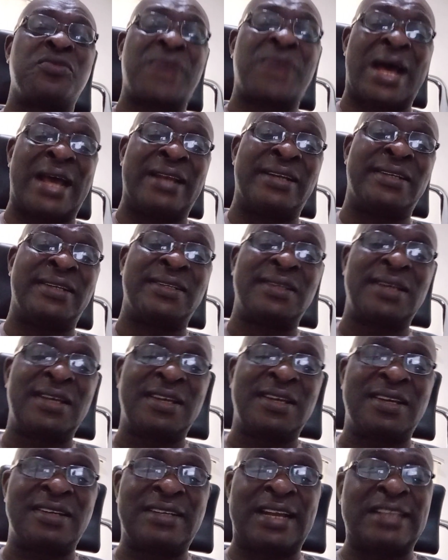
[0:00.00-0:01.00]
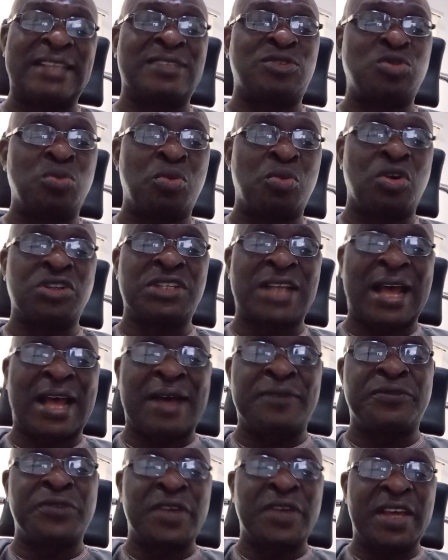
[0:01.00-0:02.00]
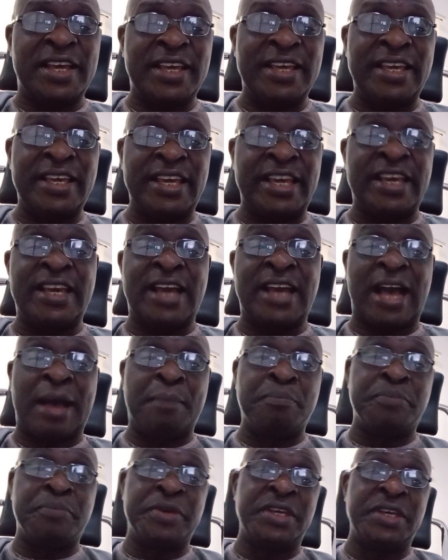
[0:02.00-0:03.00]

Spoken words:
of and? That you must have A and